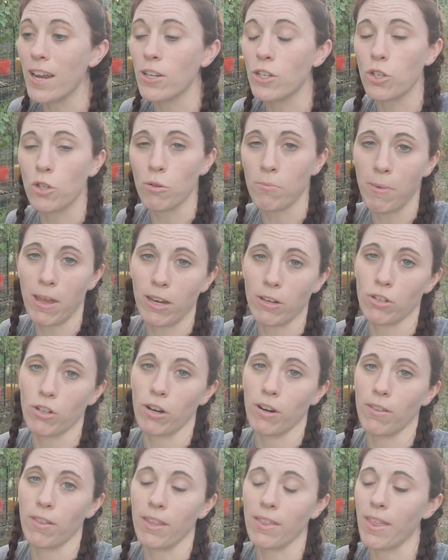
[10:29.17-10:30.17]
I do make
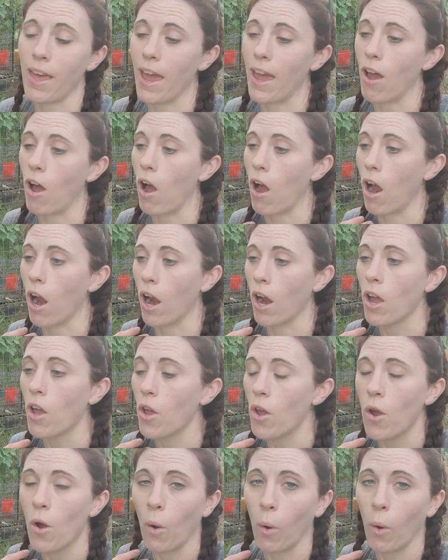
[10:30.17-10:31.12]
sure that they are